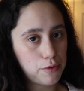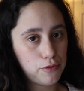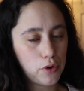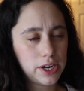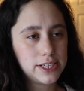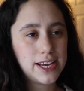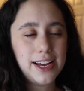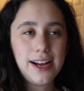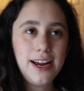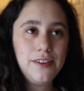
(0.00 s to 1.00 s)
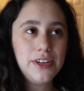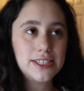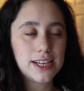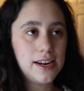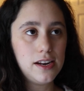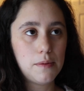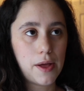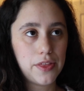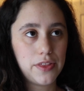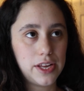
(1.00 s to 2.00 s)
before because I get kind of excited
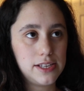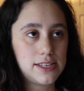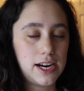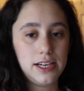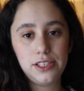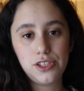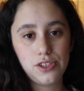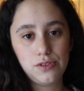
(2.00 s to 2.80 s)
about the things that I need to do.